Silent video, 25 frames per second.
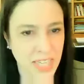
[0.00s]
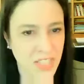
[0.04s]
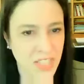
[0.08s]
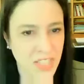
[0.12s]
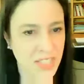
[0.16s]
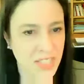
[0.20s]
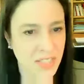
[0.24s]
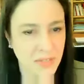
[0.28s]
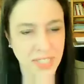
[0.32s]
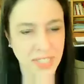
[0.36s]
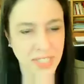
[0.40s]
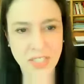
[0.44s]
and
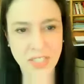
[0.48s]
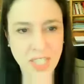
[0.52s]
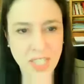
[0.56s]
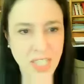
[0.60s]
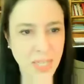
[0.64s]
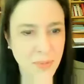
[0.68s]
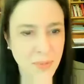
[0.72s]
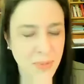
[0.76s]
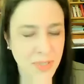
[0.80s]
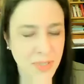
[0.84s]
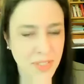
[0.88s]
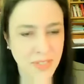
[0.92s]

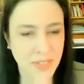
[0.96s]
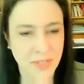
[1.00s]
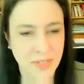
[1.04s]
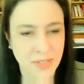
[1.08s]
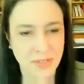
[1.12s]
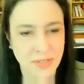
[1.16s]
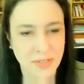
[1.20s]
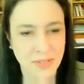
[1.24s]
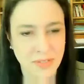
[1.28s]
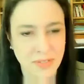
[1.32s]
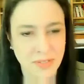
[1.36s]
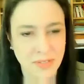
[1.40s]
relationships
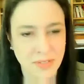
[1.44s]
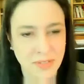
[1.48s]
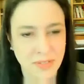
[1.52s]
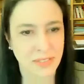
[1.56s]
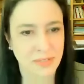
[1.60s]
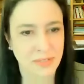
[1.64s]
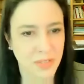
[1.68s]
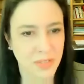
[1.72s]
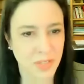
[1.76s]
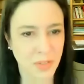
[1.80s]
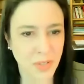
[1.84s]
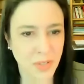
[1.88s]
and
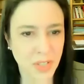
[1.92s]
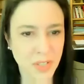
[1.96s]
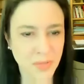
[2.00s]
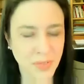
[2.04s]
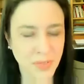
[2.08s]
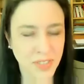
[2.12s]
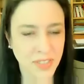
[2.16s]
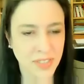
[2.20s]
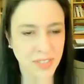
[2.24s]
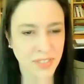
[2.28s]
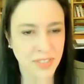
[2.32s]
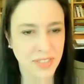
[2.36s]
being
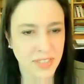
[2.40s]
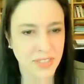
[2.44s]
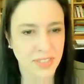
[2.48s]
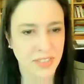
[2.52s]
resourceful.